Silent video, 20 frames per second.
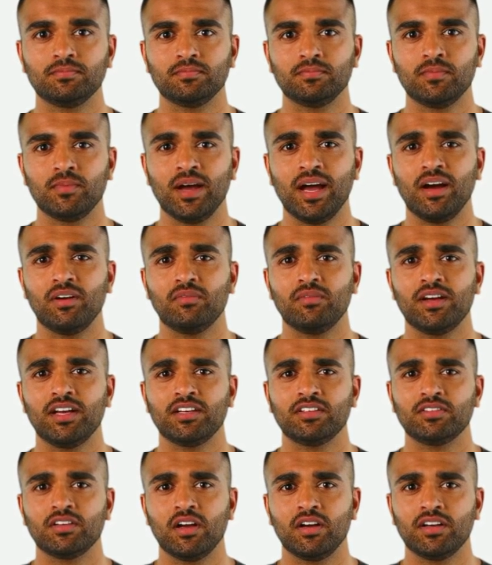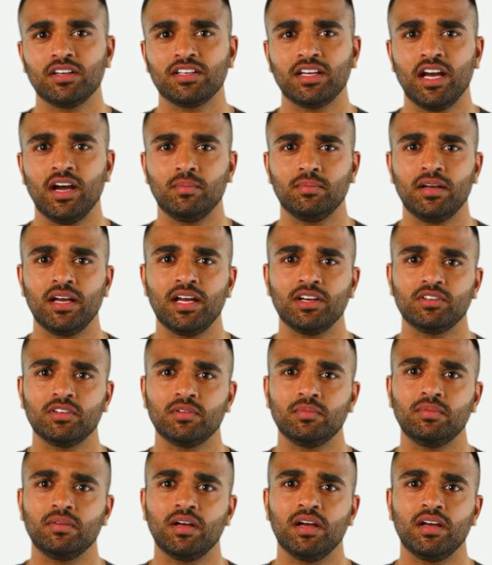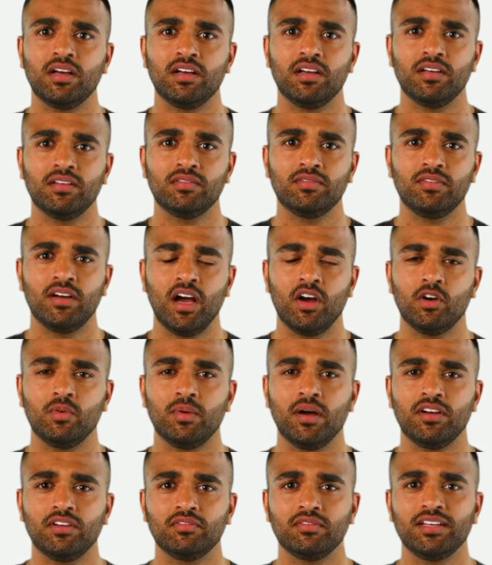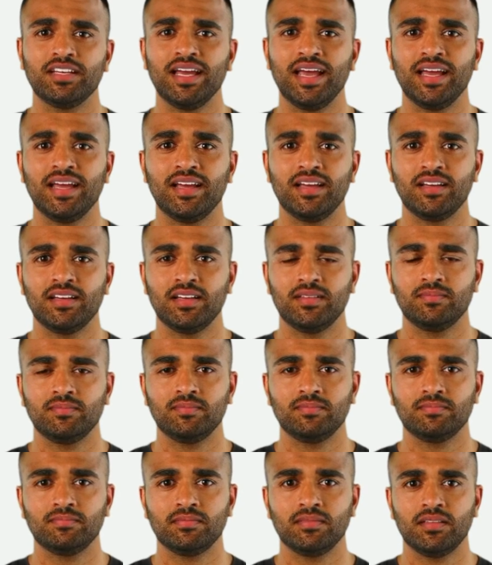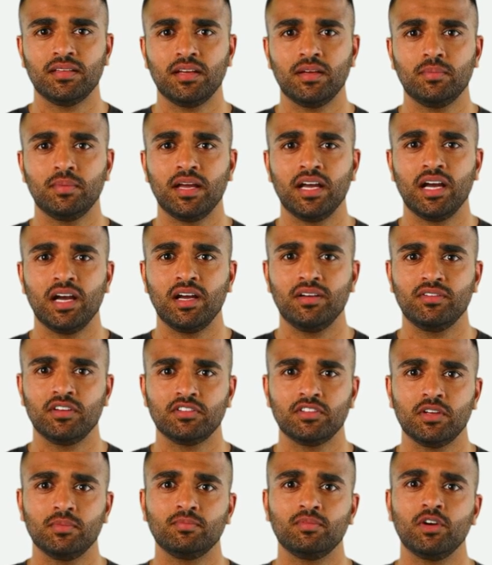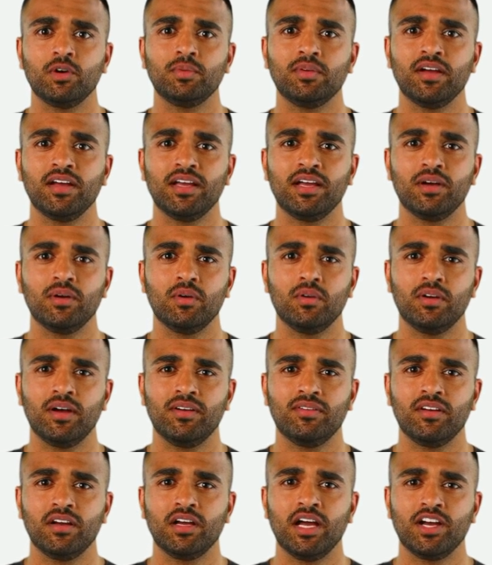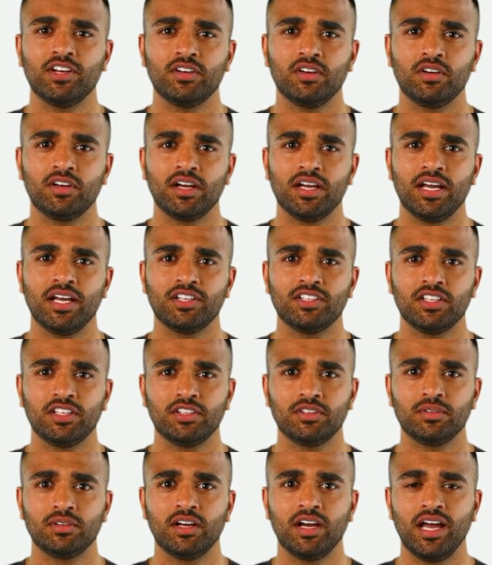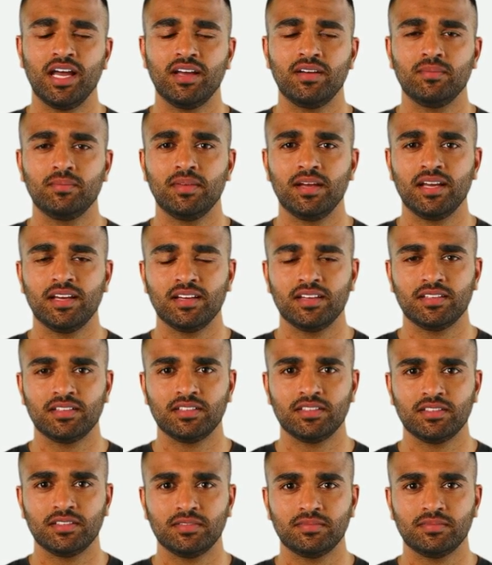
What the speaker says: Now reinstall the top electrical plug, followed by the retaining clip. Be careful to appropriately orient the electrical connection to align the pins.